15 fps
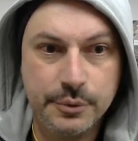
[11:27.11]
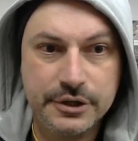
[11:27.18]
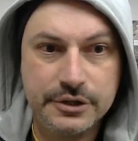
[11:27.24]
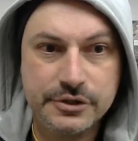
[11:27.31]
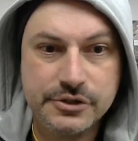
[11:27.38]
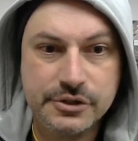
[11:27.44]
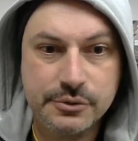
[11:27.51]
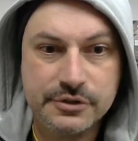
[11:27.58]
going
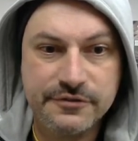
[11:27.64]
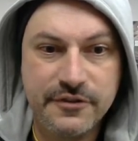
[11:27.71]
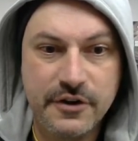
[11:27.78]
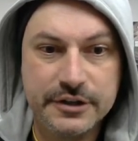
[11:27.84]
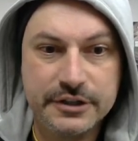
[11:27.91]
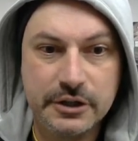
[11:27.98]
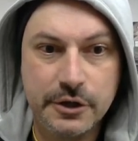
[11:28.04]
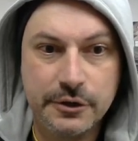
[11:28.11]
to do is
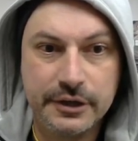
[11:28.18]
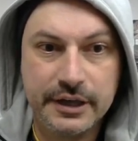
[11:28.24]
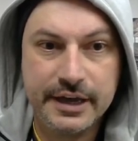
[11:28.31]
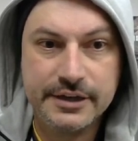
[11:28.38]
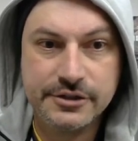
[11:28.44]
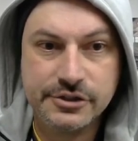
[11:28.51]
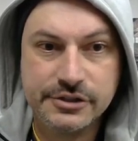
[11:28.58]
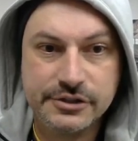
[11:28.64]
find a
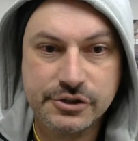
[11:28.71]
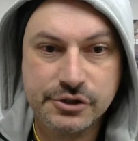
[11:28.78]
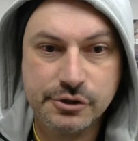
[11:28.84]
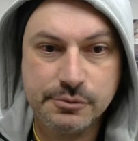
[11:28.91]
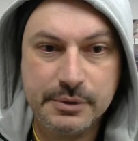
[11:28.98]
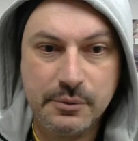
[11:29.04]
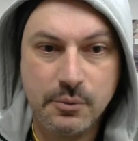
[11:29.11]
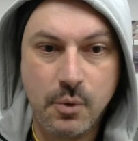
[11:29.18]
location that
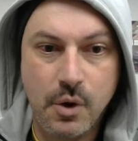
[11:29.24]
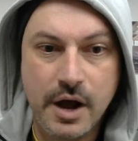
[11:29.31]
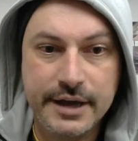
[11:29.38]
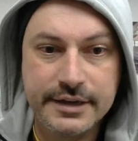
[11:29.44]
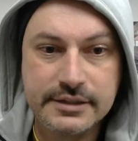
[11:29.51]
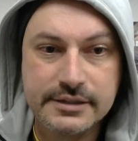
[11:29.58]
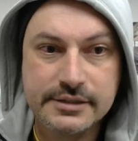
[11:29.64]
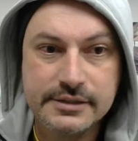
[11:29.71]
should be
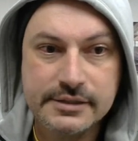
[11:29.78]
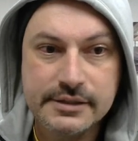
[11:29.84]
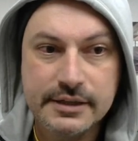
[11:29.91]
white.